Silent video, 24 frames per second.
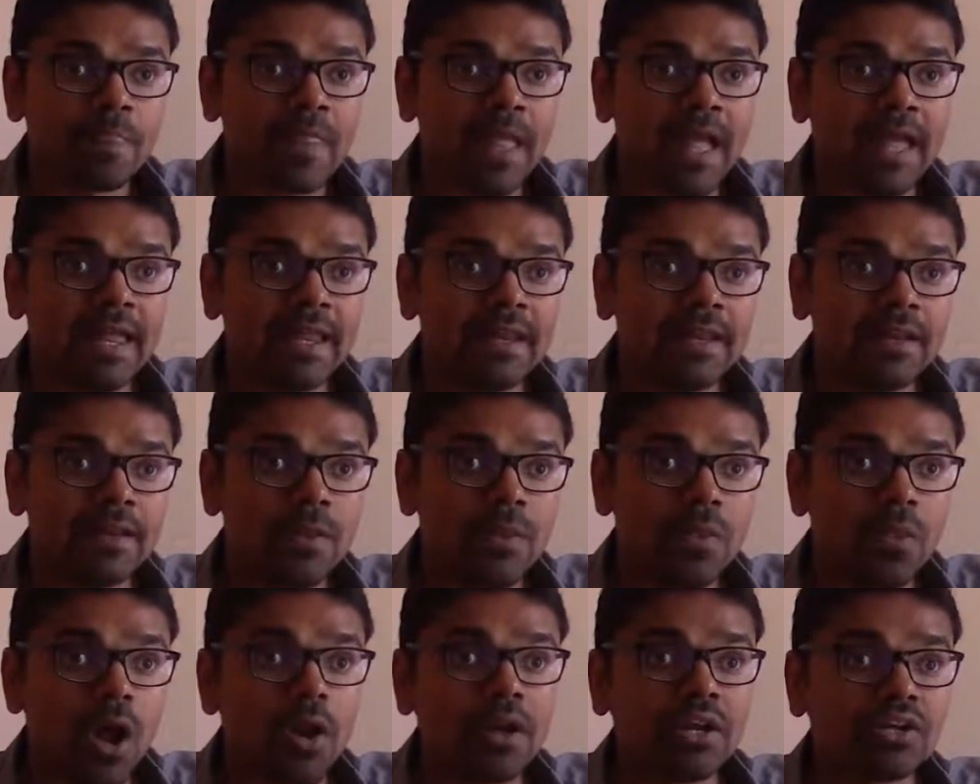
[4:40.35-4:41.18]
and
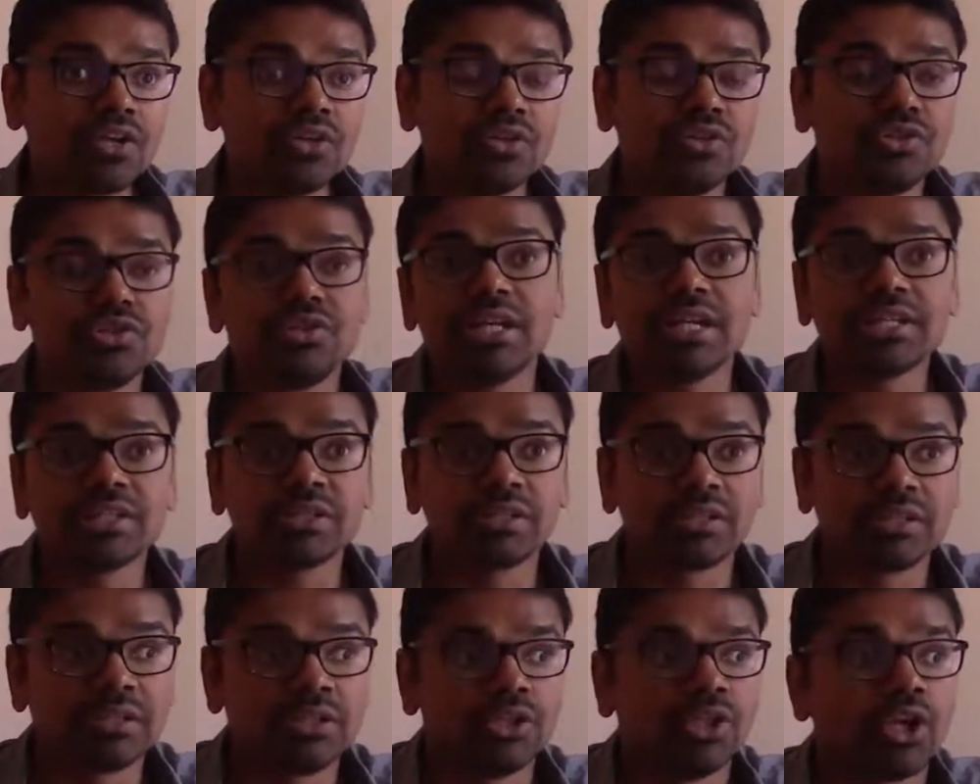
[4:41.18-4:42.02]
not
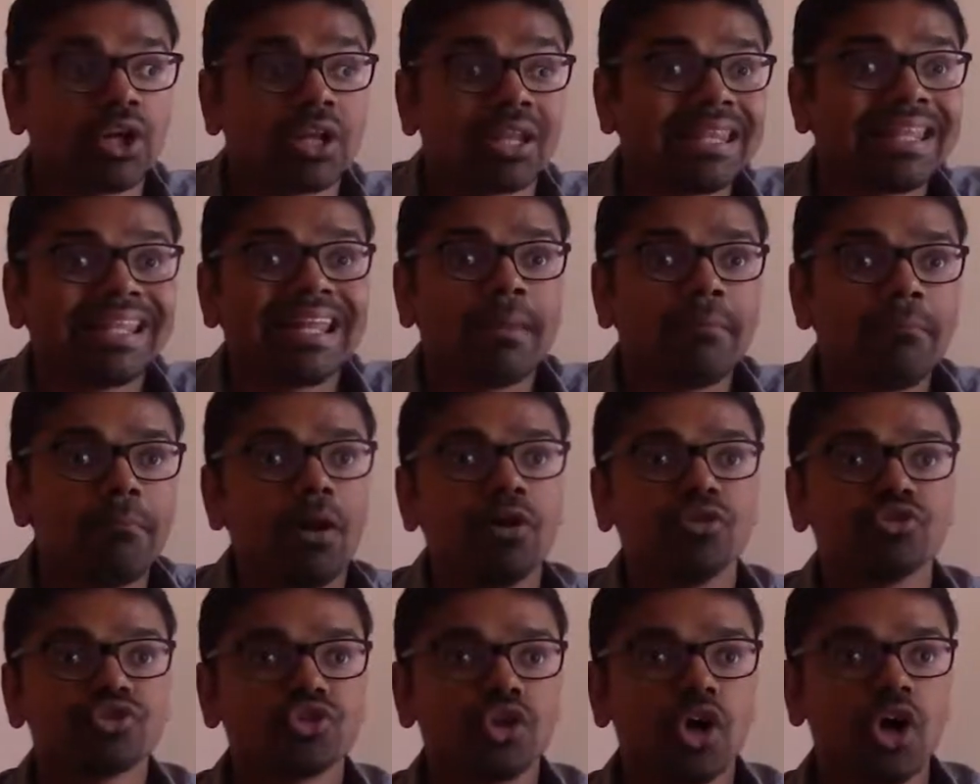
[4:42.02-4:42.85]
just click and
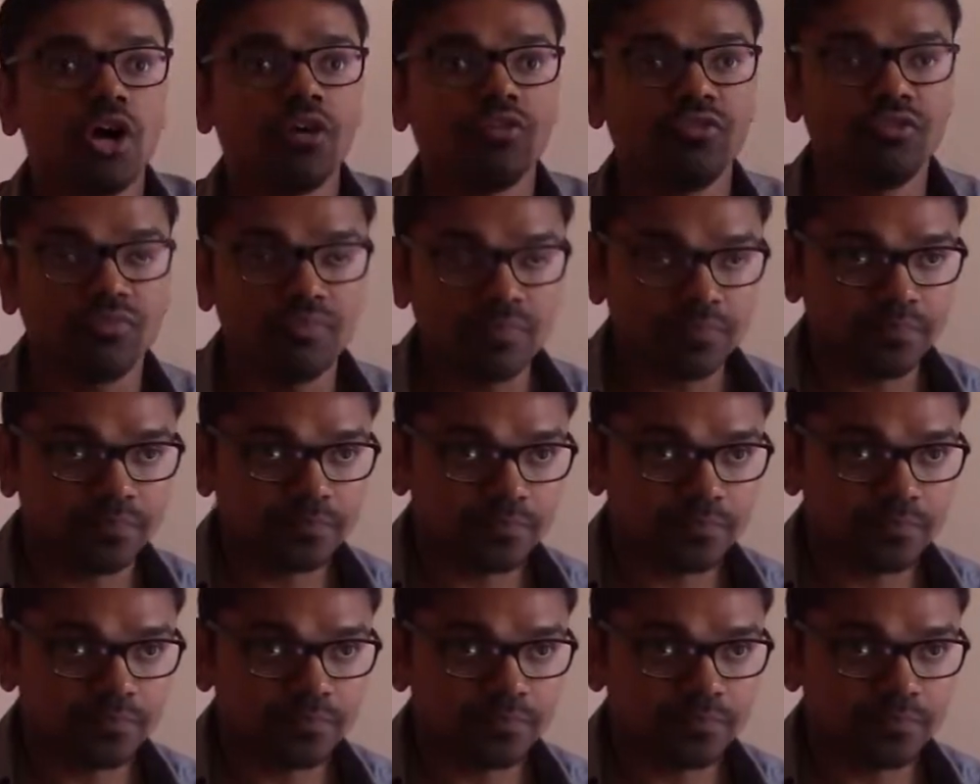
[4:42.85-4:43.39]
bounce off